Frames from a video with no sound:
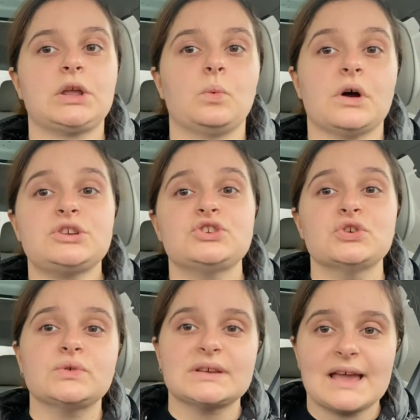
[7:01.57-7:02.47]
what to
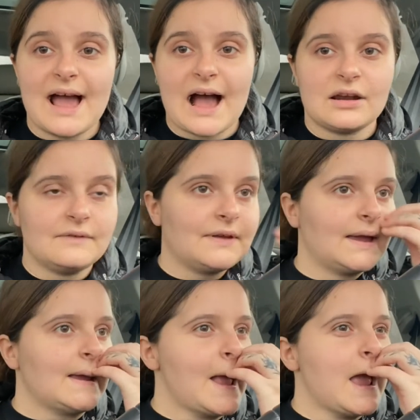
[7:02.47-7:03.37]
do to get out of
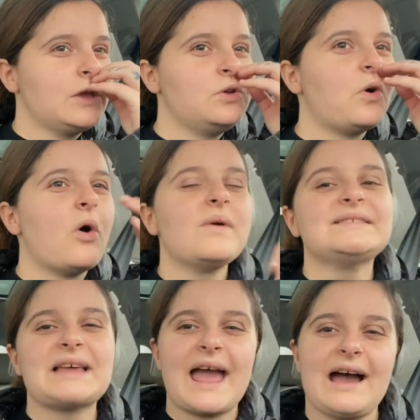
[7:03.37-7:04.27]
it. You
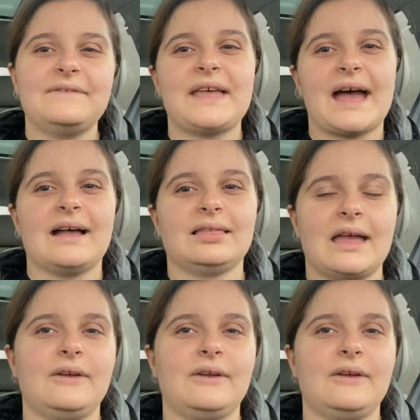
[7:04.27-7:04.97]
always have that